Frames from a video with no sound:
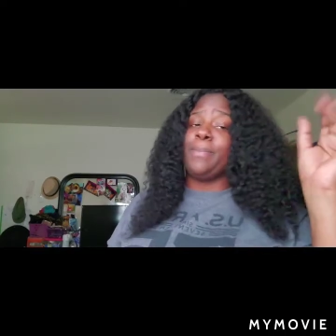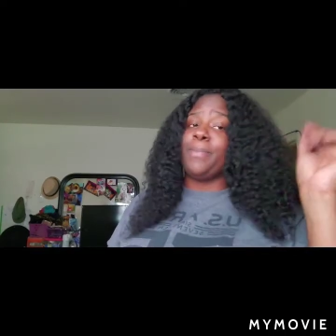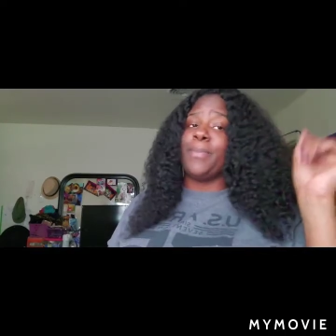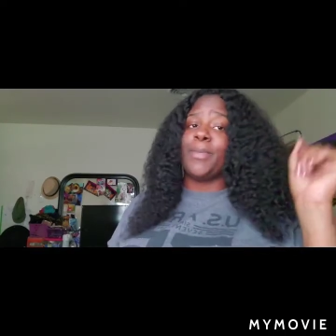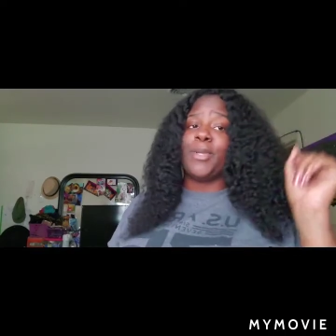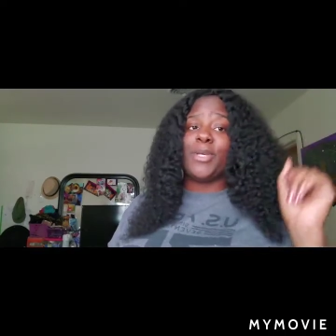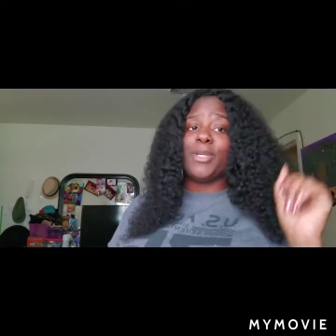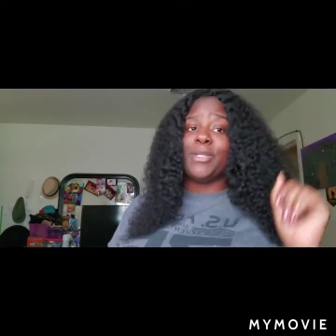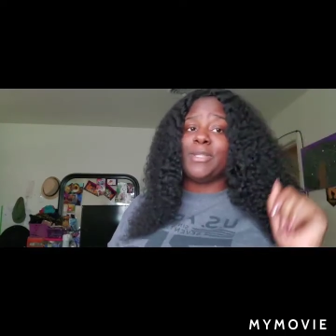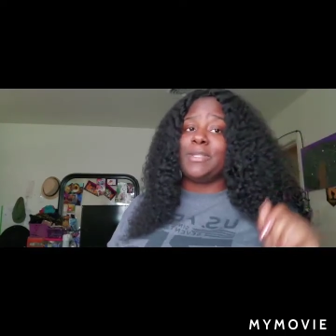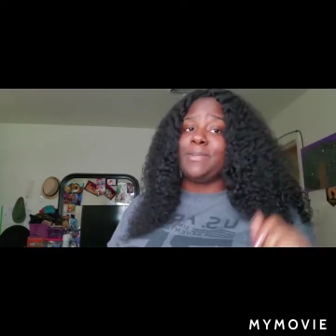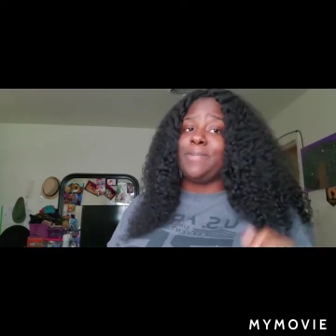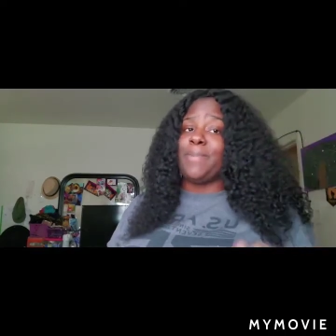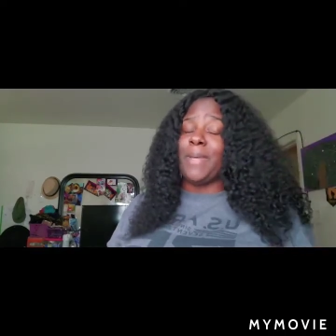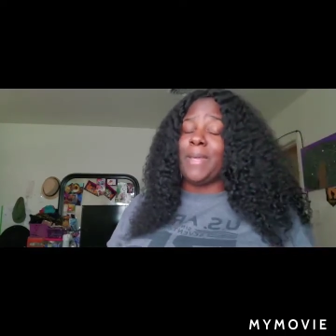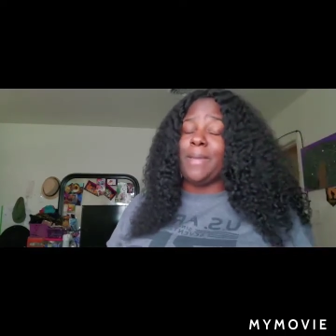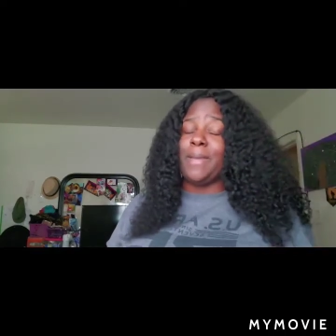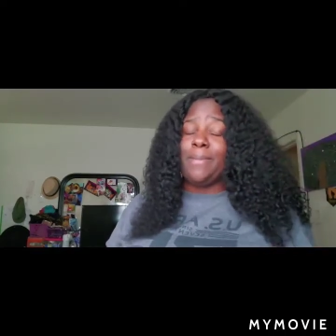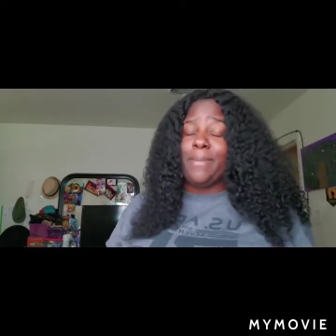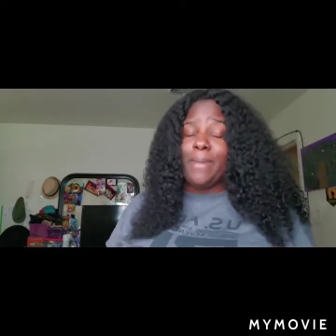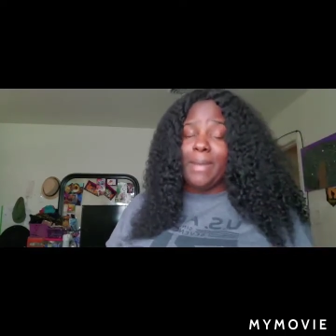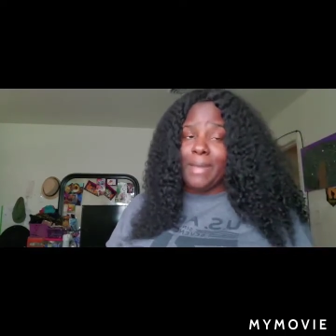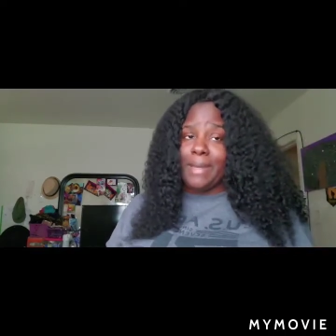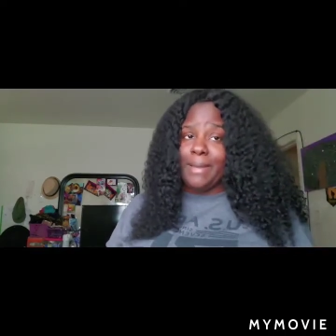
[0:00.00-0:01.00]
Because,
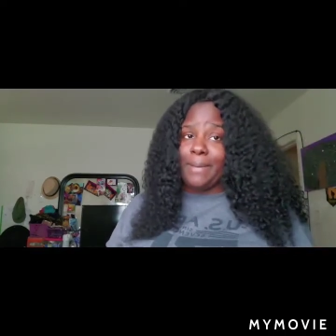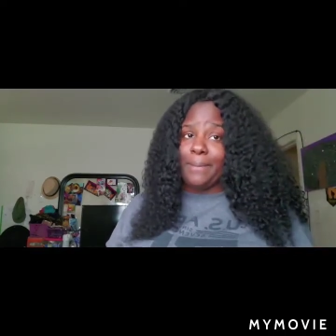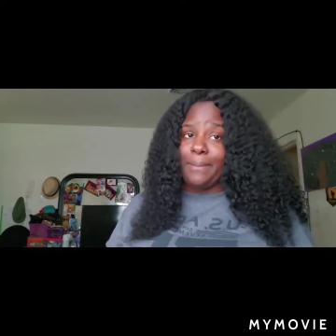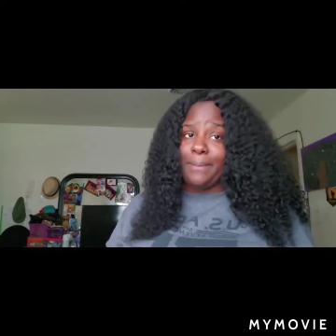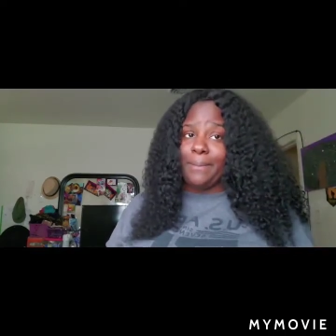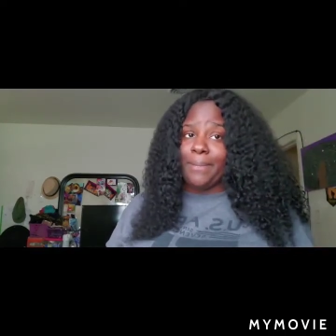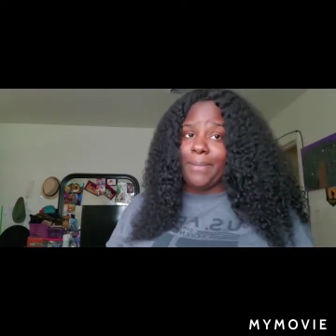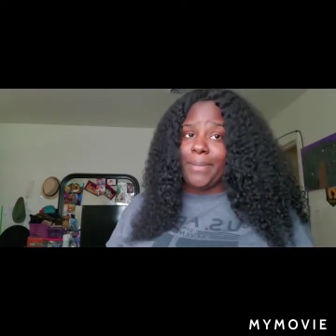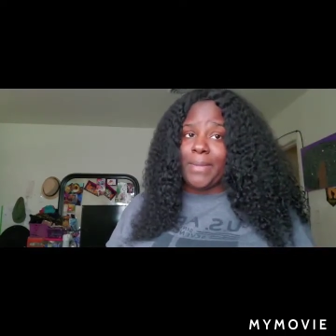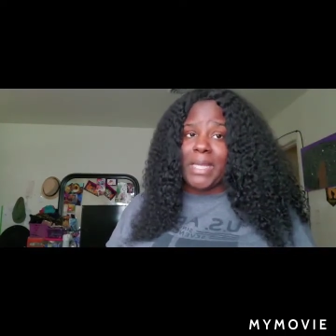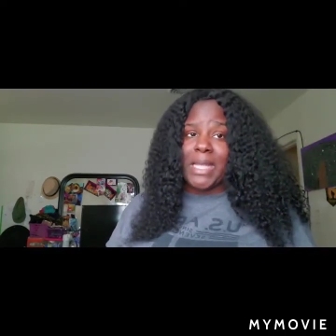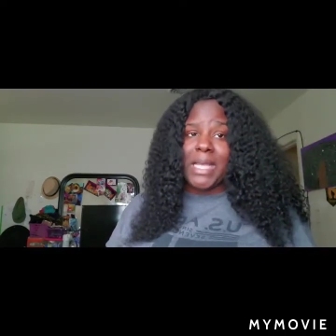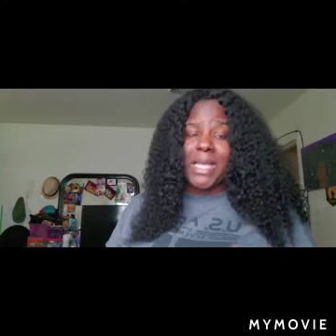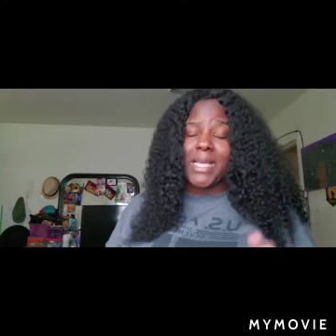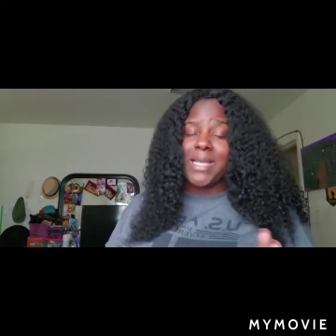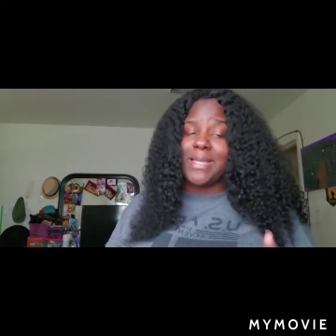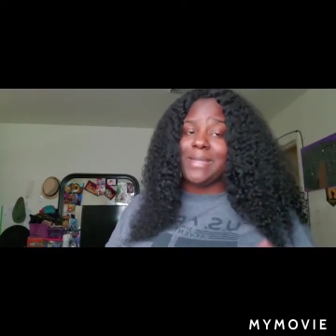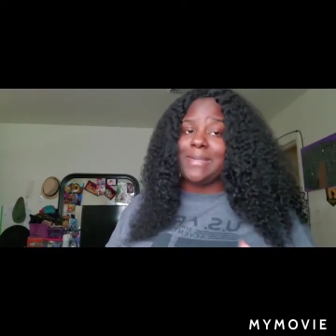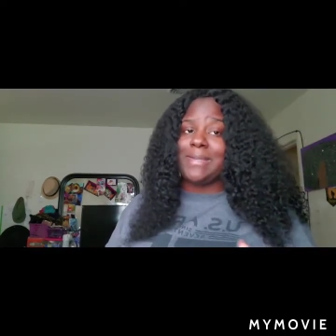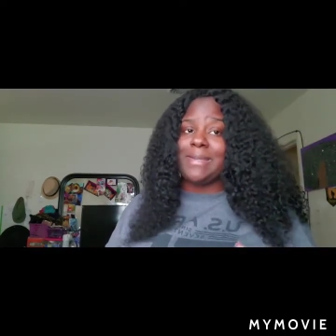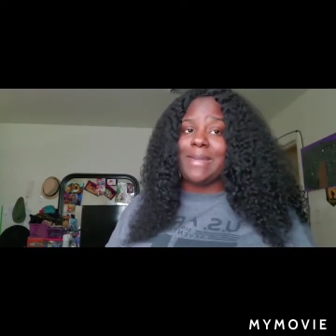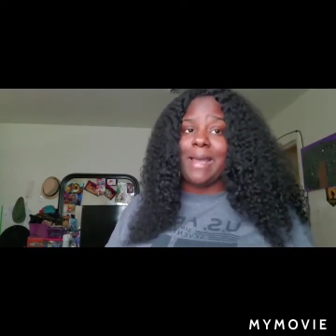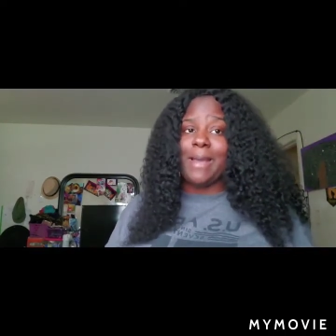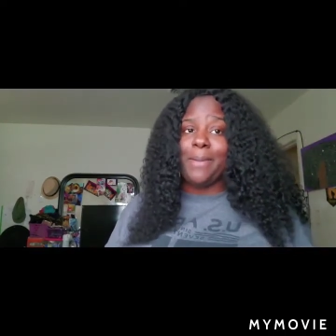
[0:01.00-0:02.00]
baby, it's
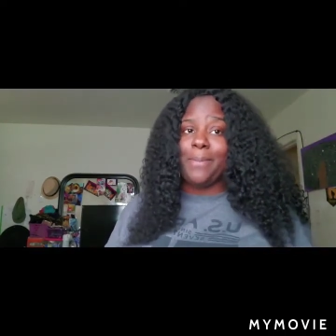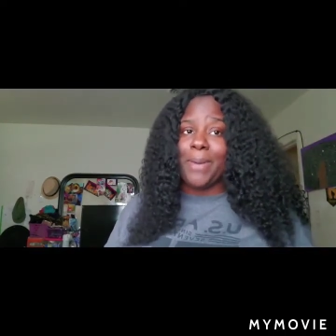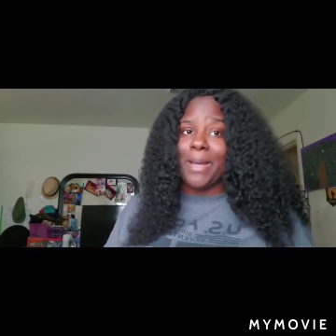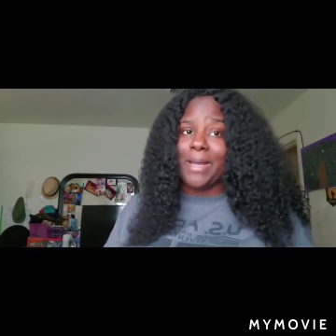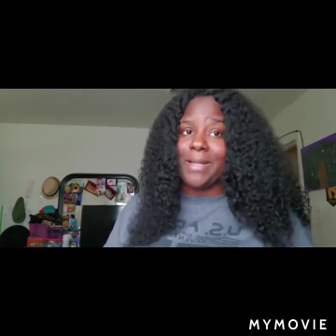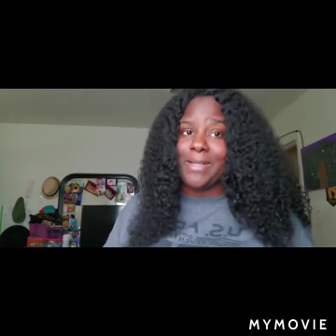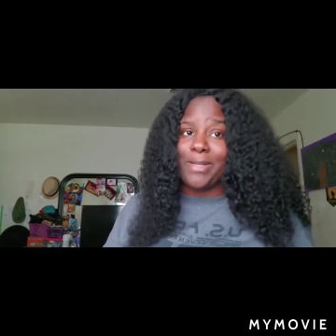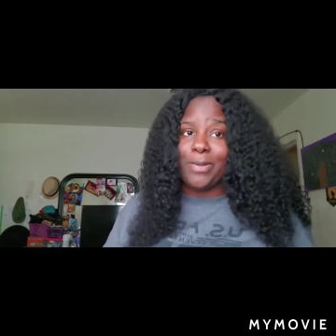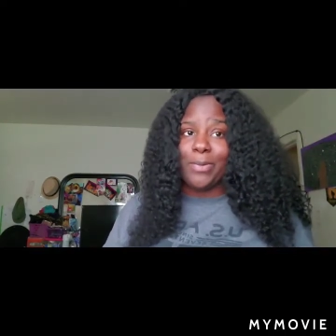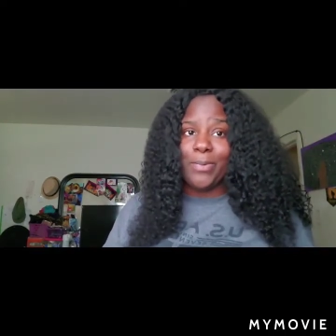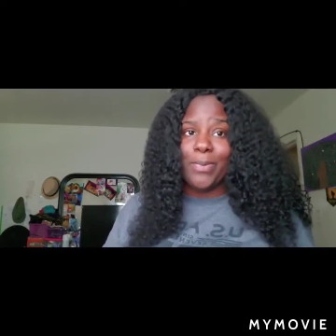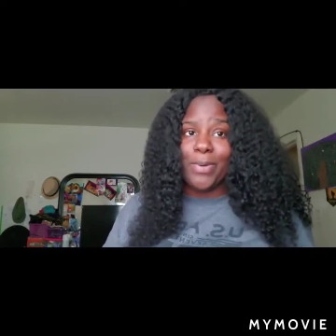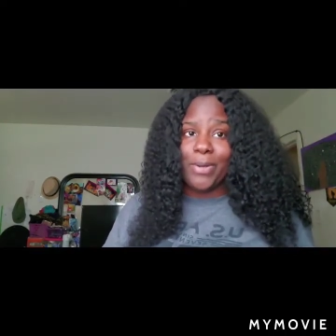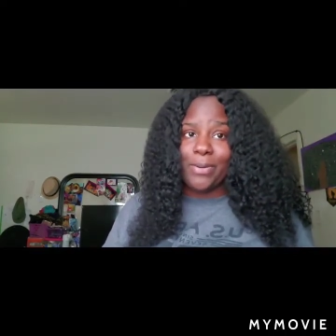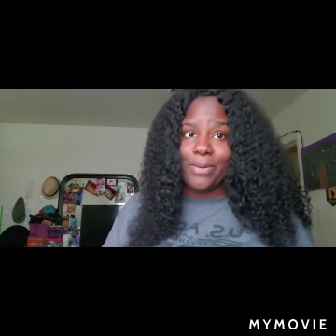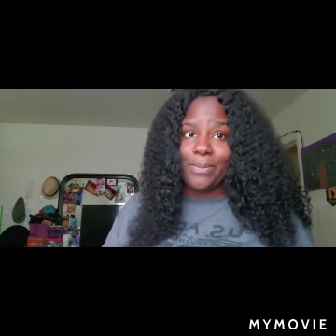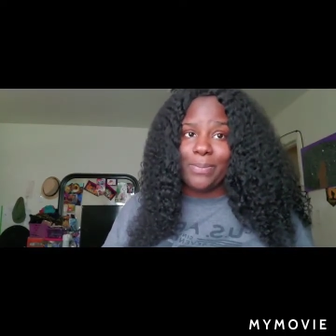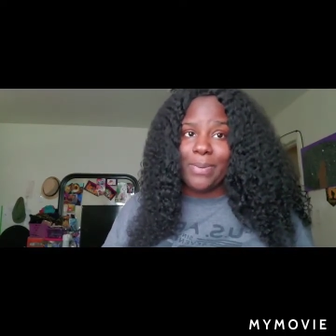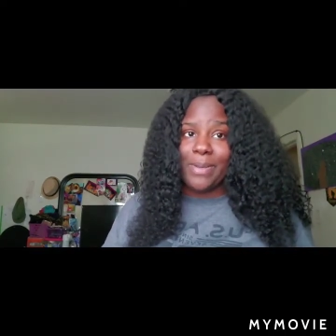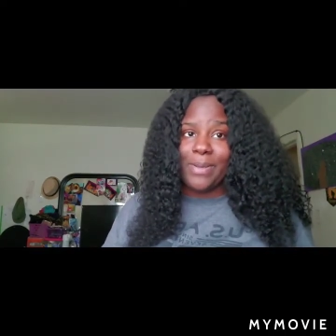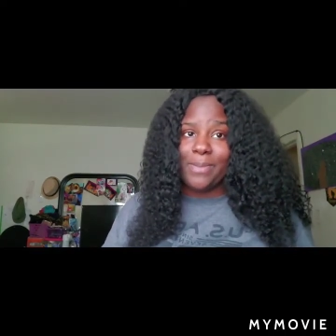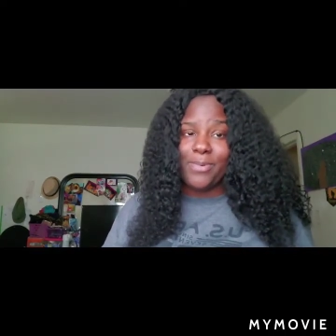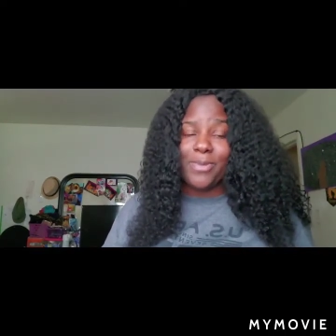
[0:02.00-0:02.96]
not about to work, baby.